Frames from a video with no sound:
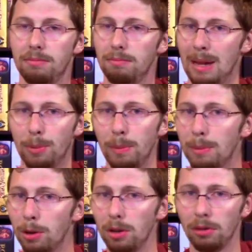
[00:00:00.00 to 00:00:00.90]
people,
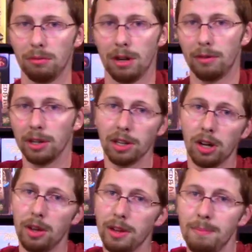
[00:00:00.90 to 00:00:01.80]
whatever we're going to
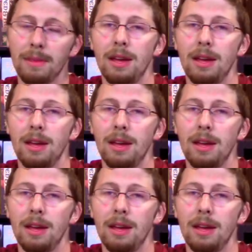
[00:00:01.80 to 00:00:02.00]
call them,